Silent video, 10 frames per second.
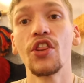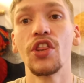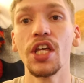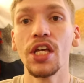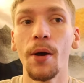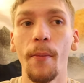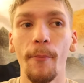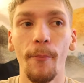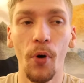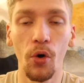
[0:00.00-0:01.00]
The
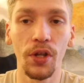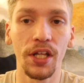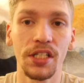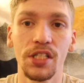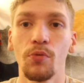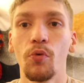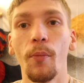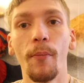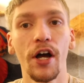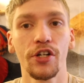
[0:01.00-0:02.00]
bullet will
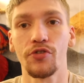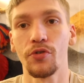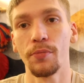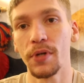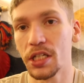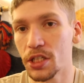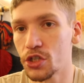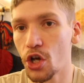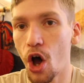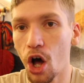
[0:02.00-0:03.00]
mushroom because
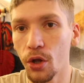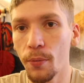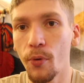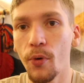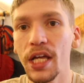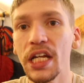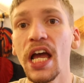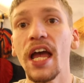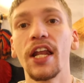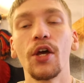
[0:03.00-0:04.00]
it's a hollow point
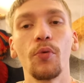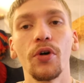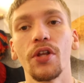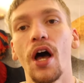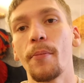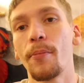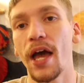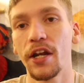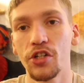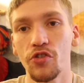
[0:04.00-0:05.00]
and it will not
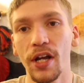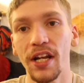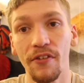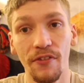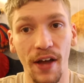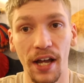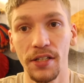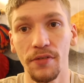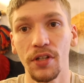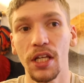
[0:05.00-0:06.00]
penetrate
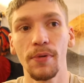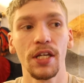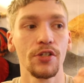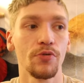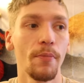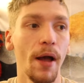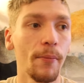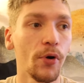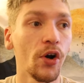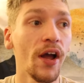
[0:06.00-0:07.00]
effectively. Because
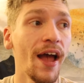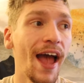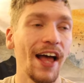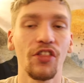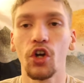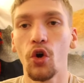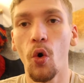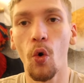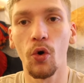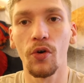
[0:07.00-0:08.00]
remember, at the
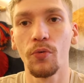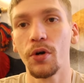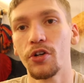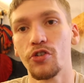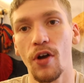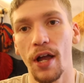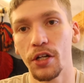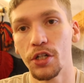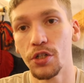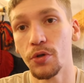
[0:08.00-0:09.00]
core of what you're trying
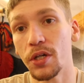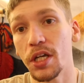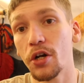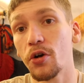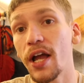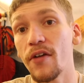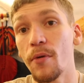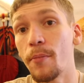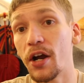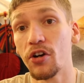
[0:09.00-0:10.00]
to do here, if a
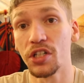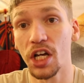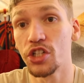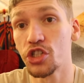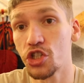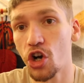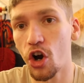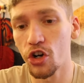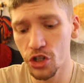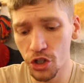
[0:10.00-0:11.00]
bear does
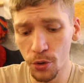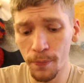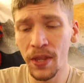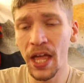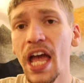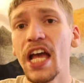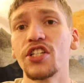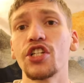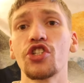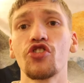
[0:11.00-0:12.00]
charge you, is
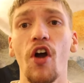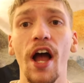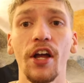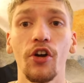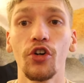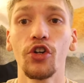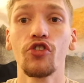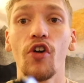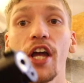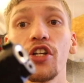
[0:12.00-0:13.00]
you're
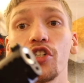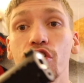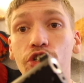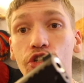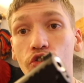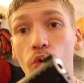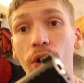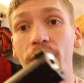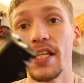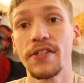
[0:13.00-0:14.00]
trying to
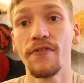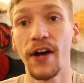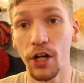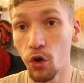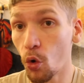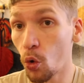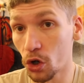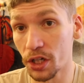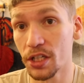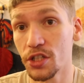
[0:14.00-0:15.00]
destroy its vital
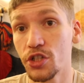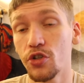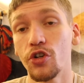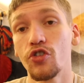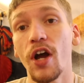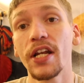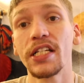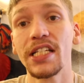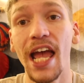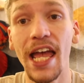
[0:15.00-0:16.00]
organ. So you're trying to
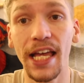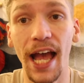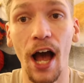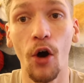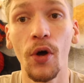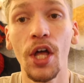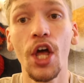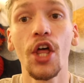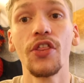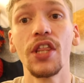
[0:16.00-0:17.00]
take out
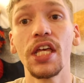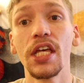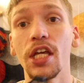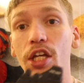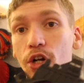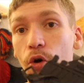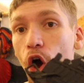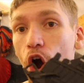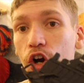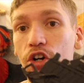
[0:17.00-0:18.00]
the, you know,
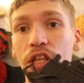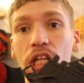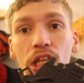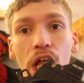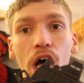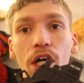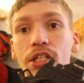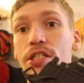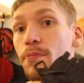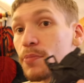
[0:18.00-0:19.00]
heart, the
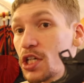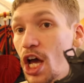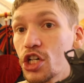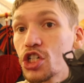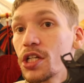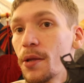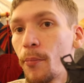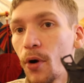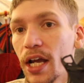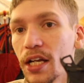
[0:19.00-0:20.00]
lungs, potentially the
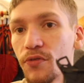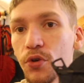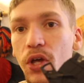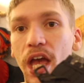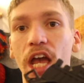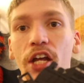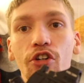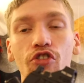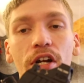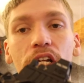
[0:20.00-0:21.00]
brain if you can.
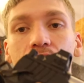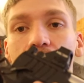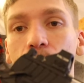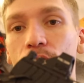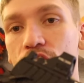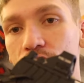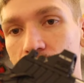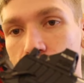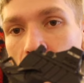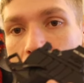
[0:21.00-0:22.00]
You're trying to damage the
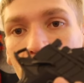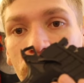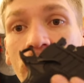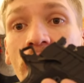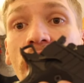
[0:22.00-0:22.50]
spine.